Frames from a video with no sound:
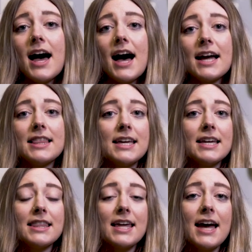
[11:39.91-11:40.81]
I
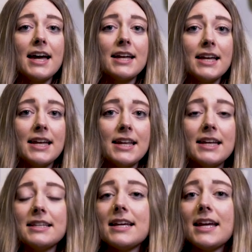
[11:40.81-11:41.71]
think that it
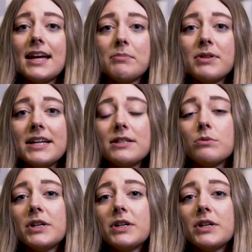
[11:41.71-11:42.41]
is a place